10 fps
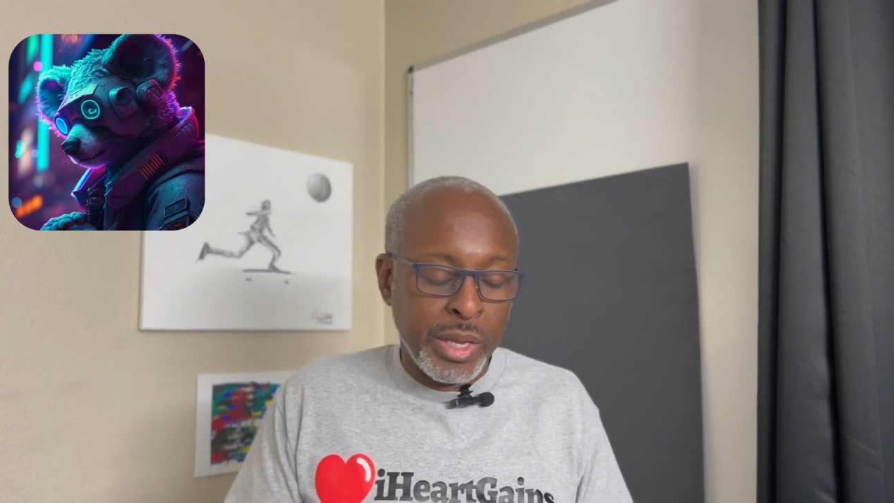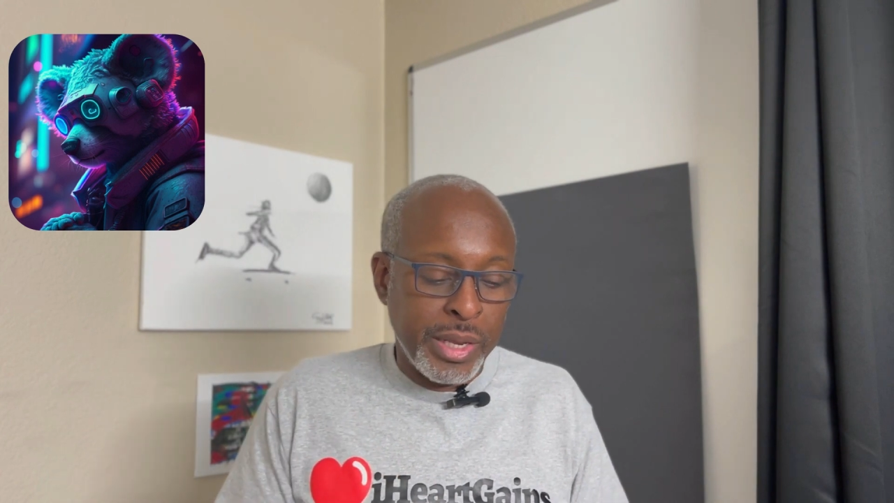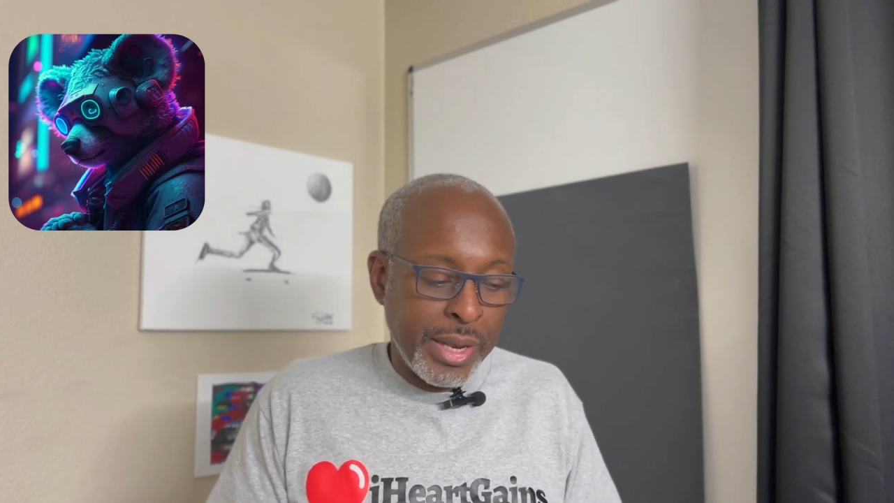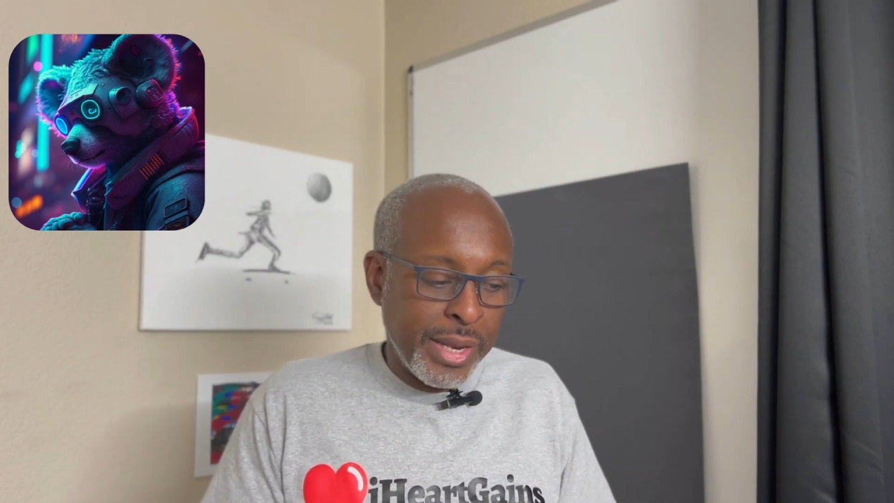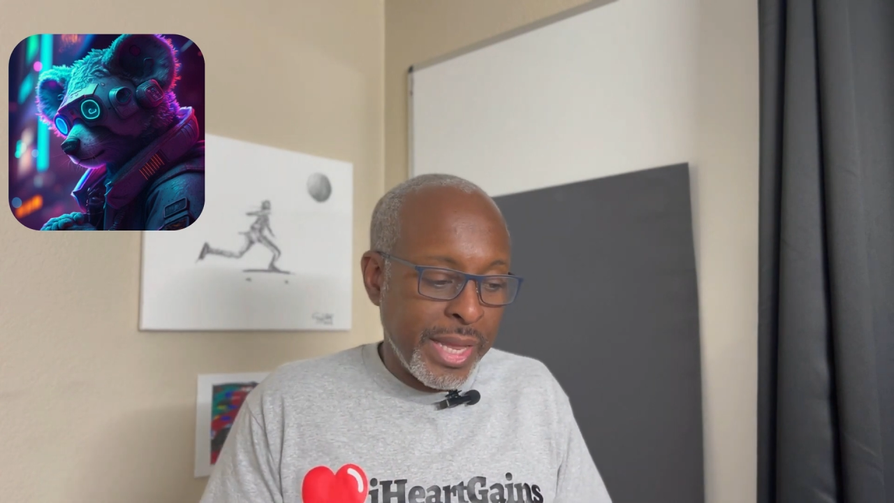
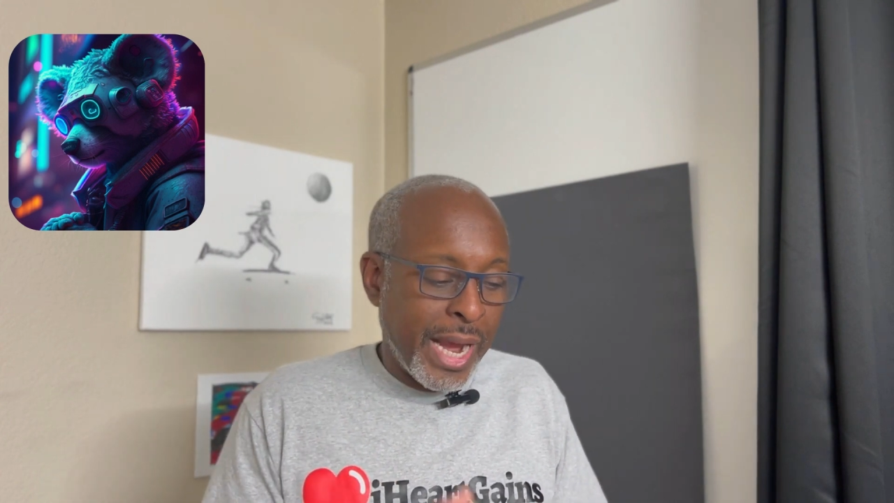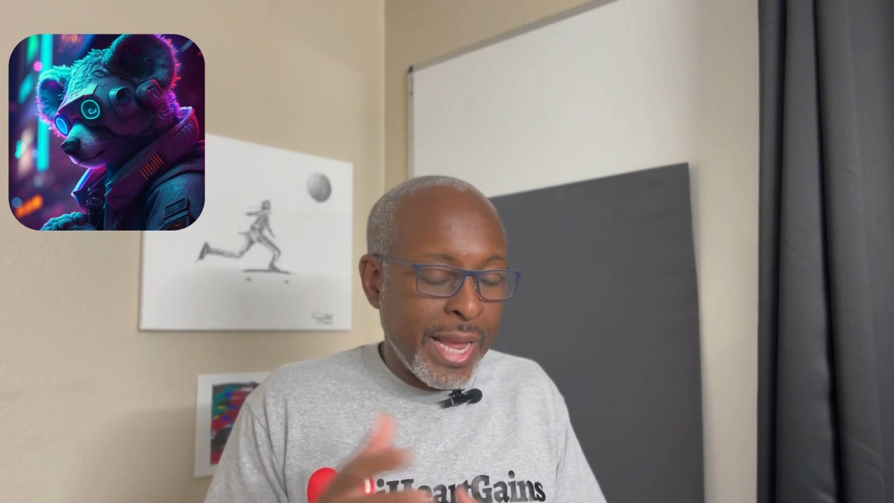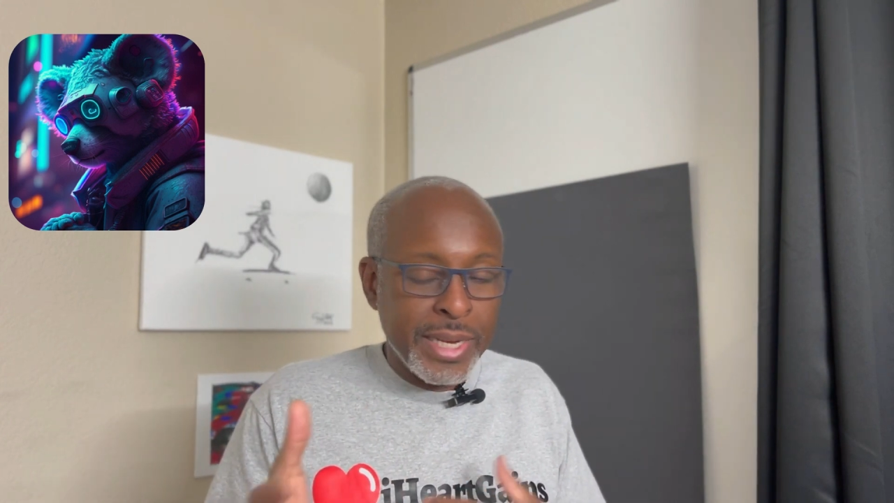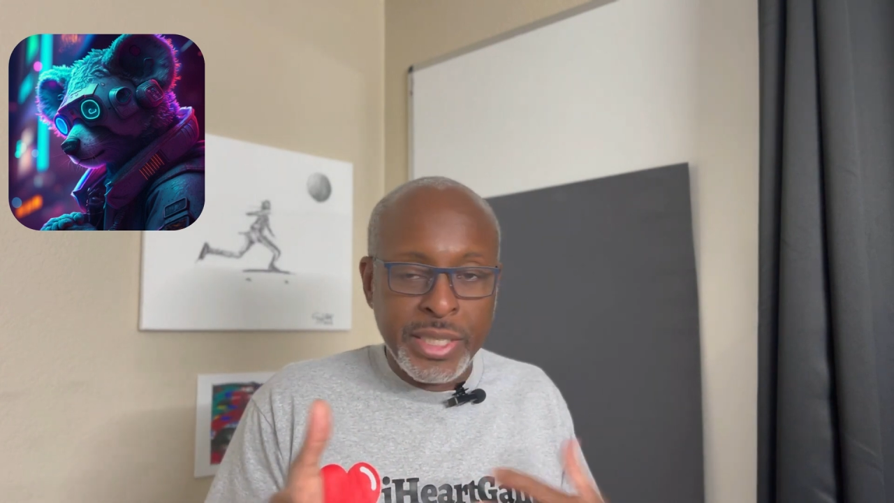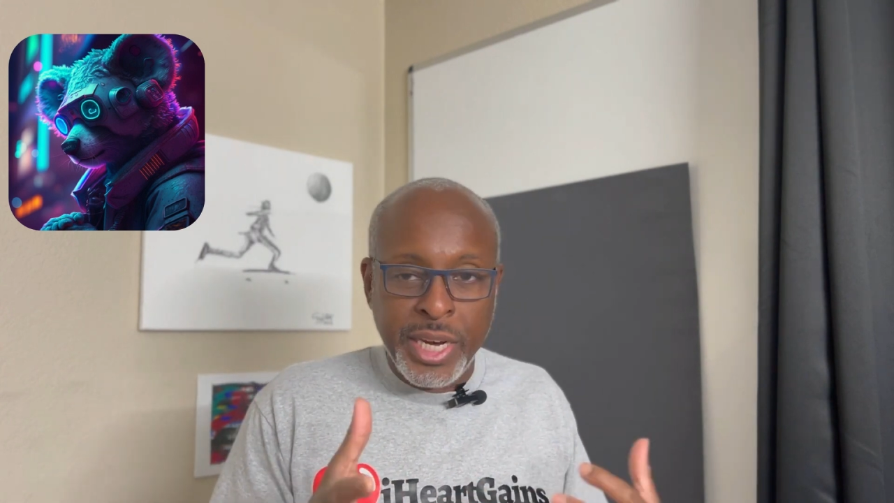the ion
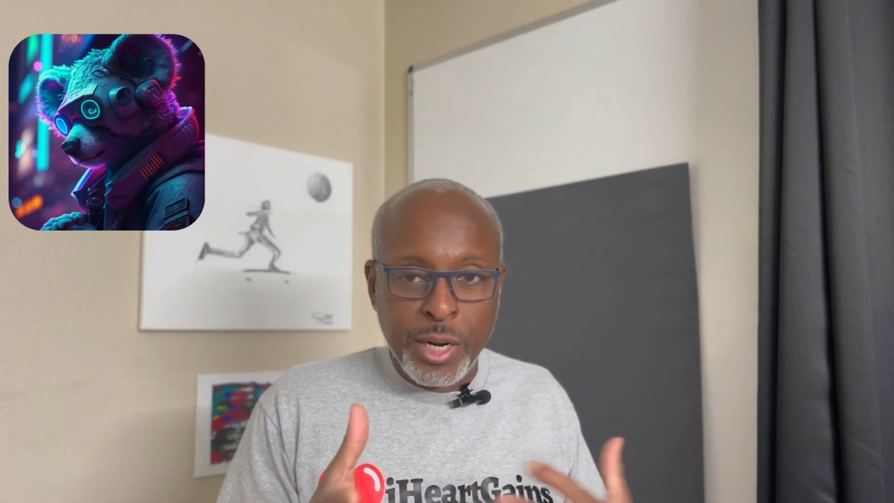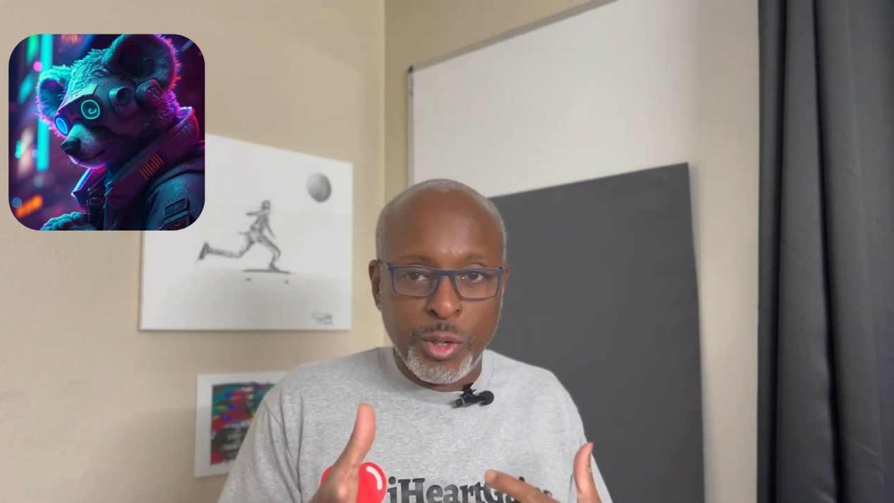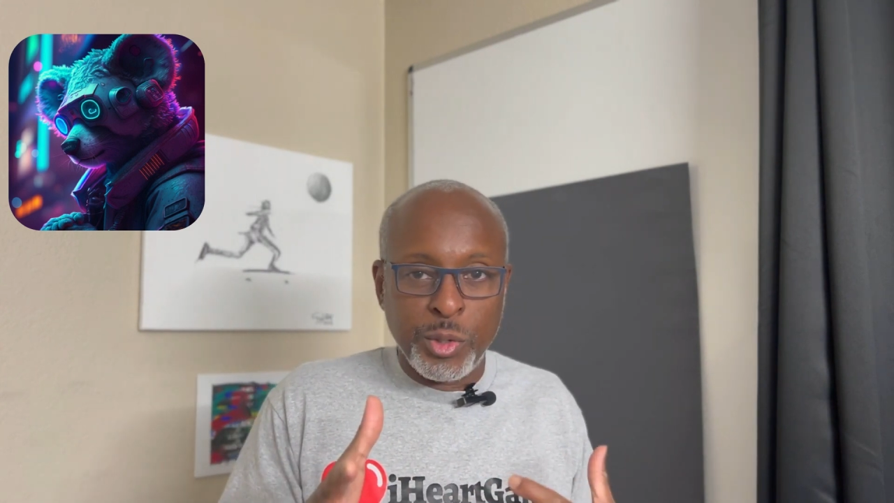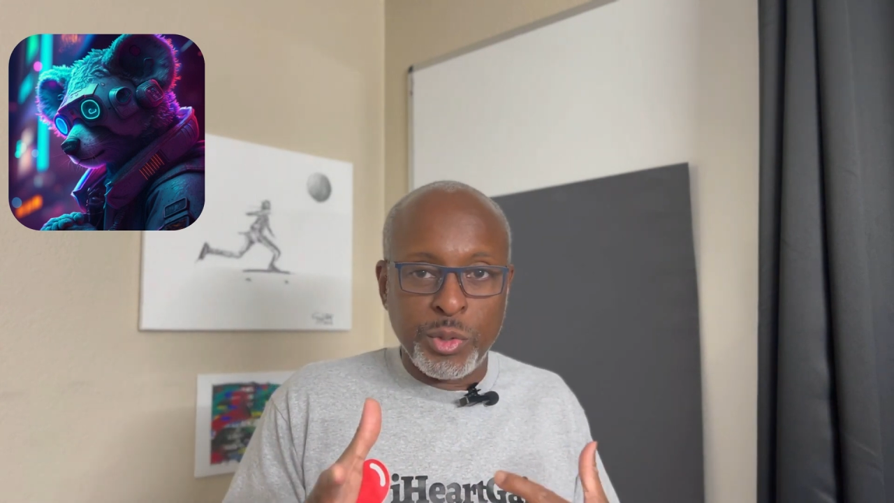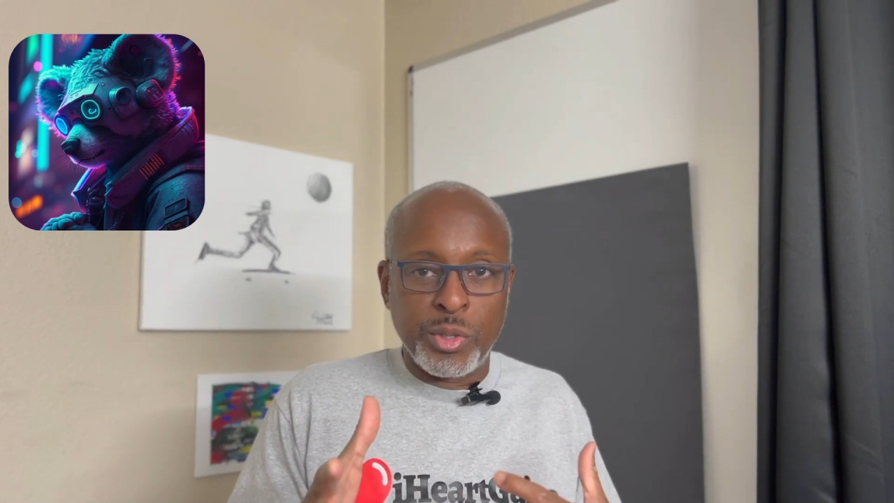
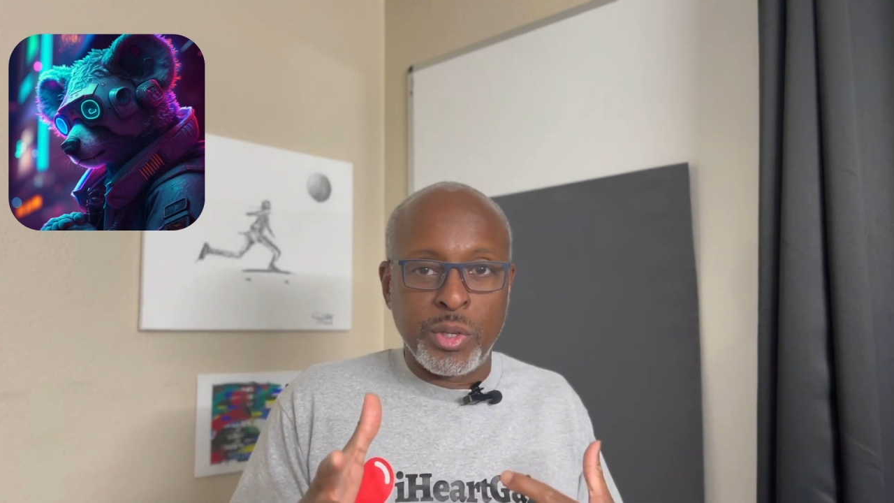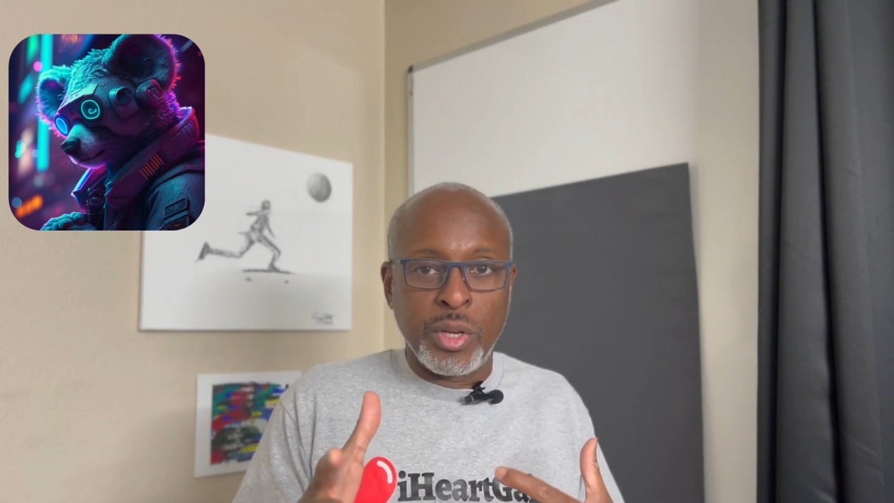channels